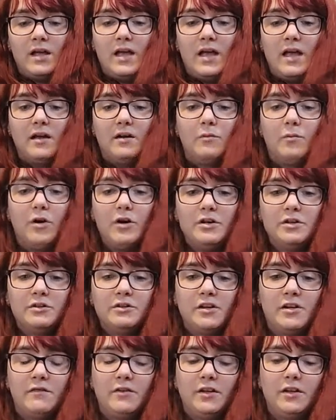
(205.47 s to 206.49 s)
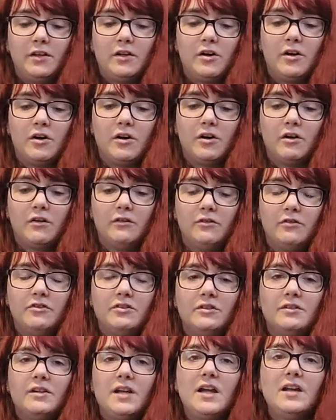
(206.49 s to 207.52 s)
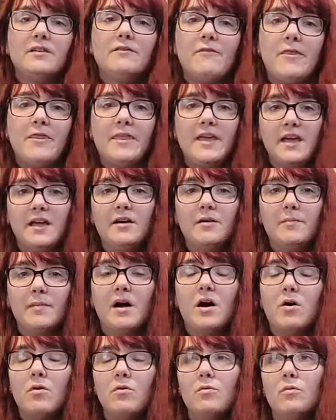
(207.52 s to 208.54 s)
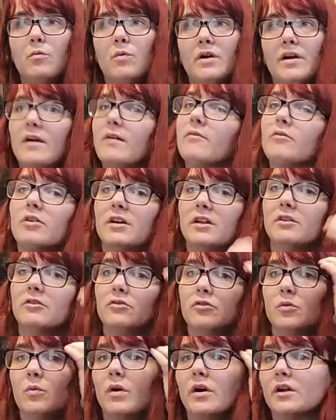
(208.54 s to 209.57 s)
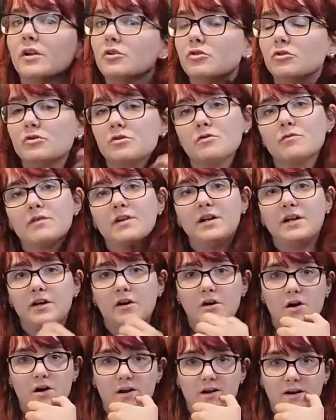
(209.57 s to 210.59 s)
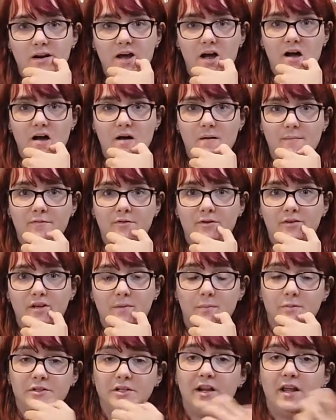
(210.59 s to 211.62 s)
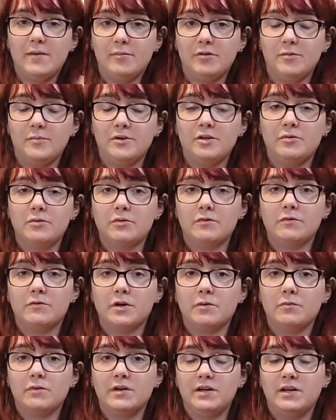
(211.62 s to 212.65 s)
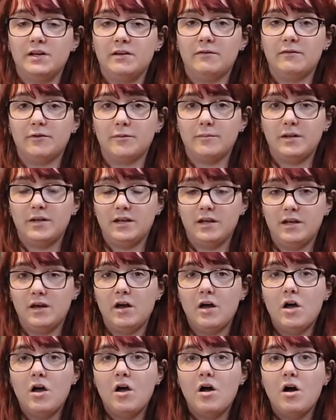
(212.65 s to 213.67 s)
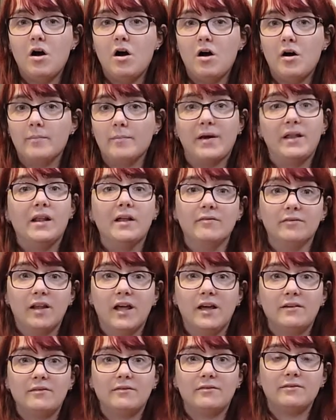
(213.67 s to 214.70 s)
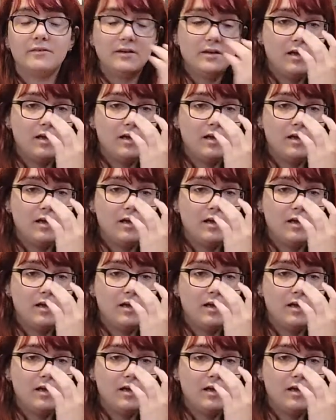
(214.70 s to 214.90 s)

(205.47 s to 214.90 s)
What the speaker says: And while you're shuffling the cards, just kind of think about whatever it is you want to do your reading on. For example, today I'm going to be doing a reading for me on my love life.